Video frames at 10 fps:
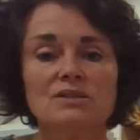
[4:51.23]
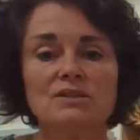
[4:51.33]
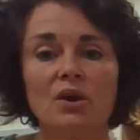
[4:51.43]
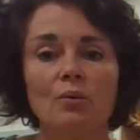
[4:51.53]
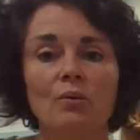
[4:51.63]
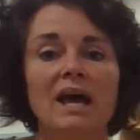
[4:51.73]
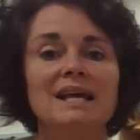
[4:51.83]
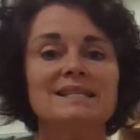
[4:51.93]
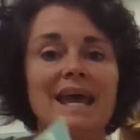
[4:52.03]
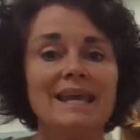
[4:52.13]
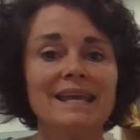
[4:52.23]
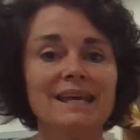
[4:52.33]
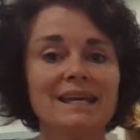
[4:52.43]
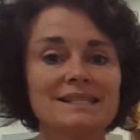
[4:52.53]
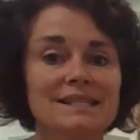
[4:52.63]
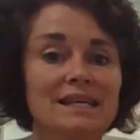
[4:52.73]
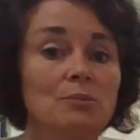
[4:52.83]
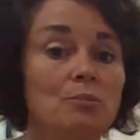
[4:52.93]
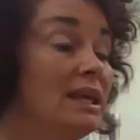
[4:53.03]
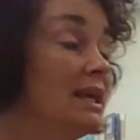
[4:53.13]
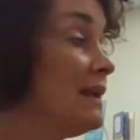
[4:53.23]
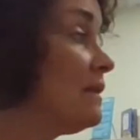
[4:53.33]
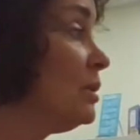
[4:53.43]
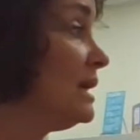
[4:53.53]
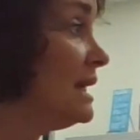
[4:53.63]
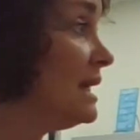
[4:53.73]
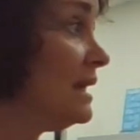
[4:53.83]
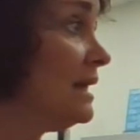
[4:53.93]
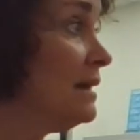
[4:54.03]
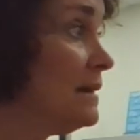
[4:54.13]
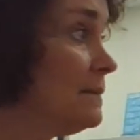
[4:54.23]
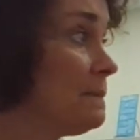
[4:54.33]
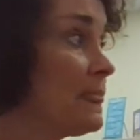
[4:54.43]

So taking a sneak peek at the beginning